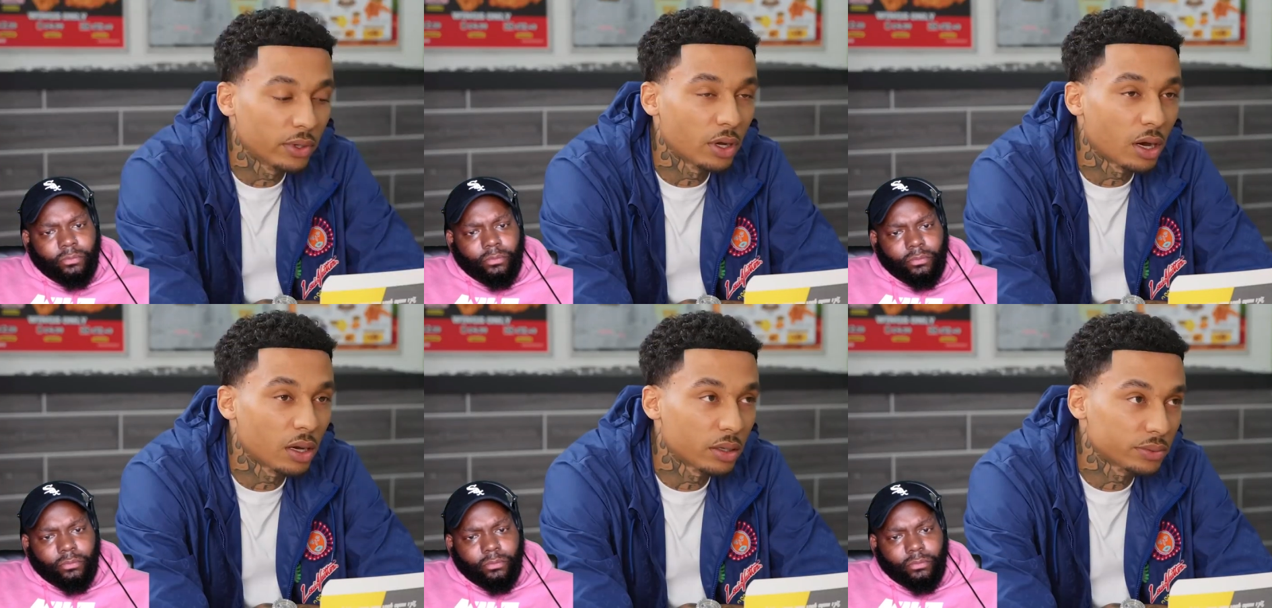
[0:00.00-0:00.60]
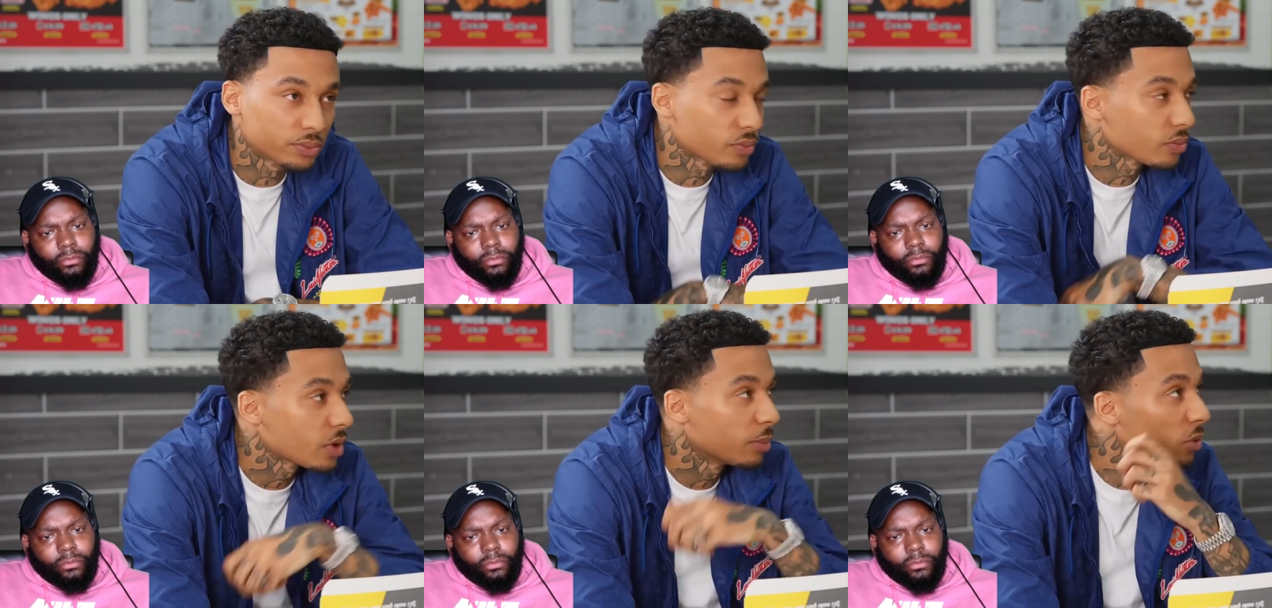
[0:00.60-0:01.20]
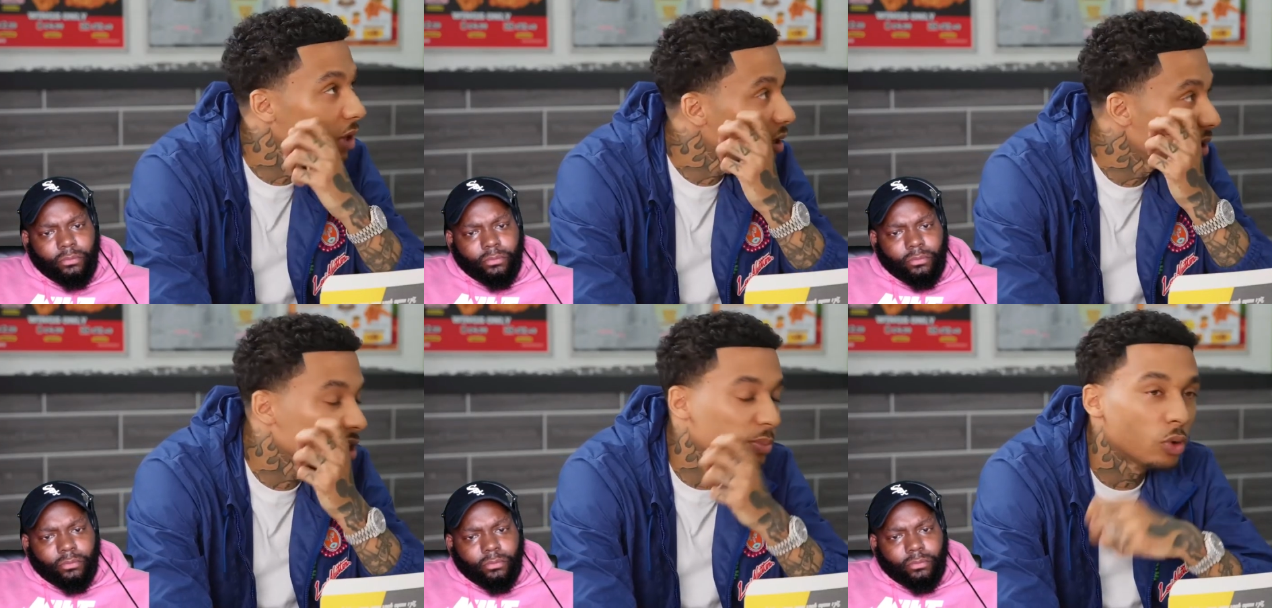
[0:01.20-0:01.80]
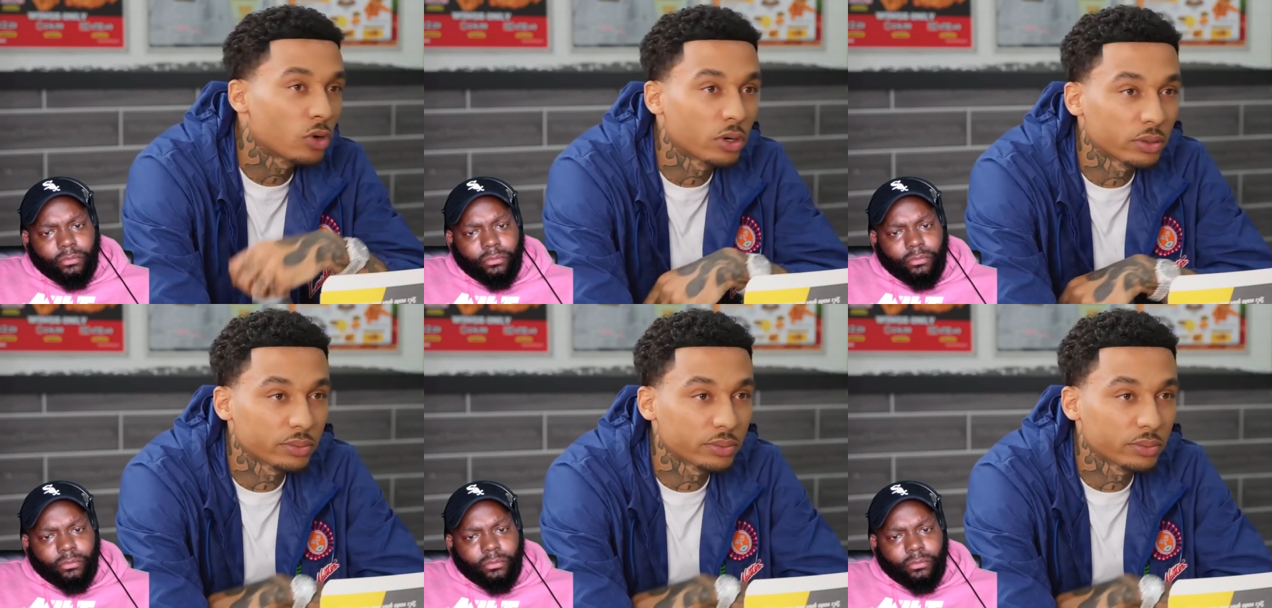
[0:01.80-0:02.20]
Speaker 1: No, more like an explorer.